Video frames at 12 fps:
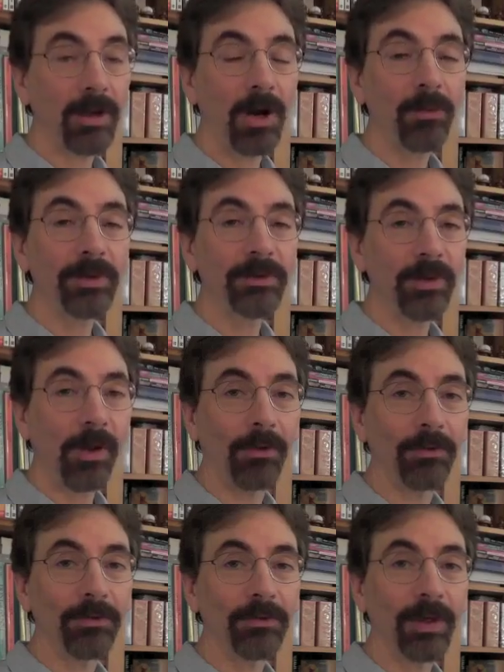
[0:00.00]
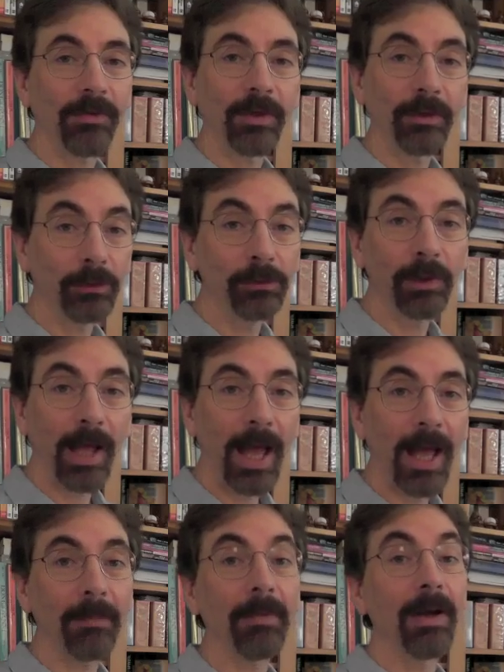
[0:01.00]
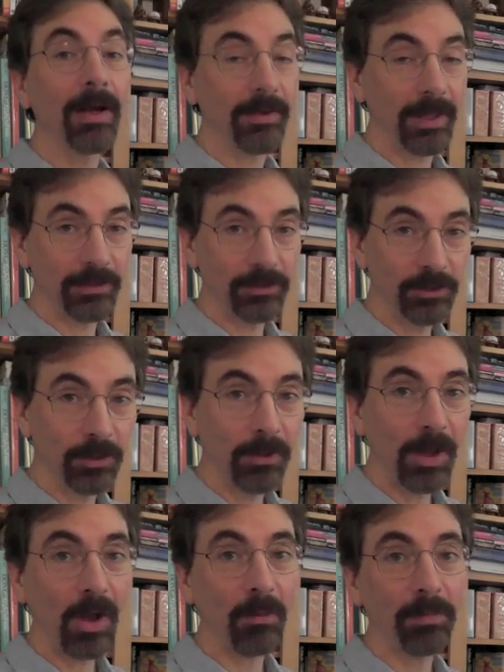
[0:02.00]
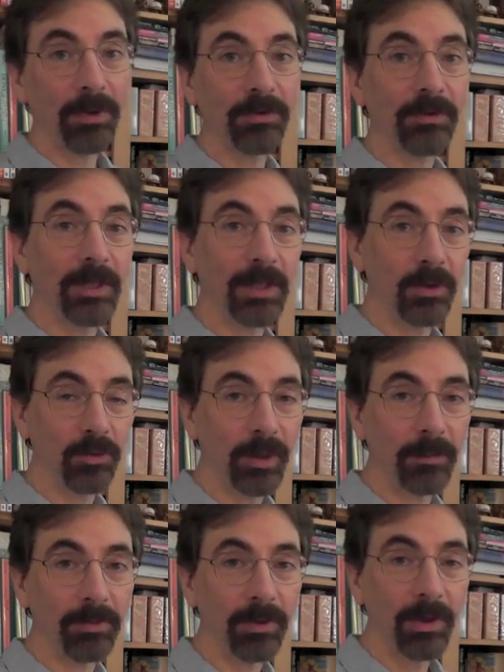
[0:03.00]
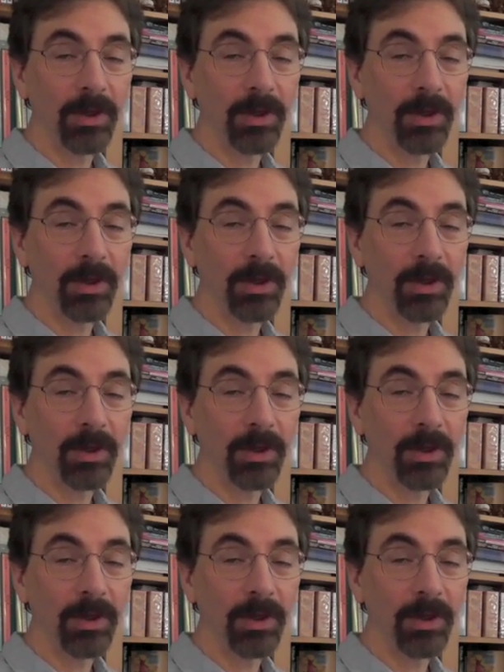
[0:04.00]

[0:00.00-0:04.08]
on our results in the new lab that you help us equip,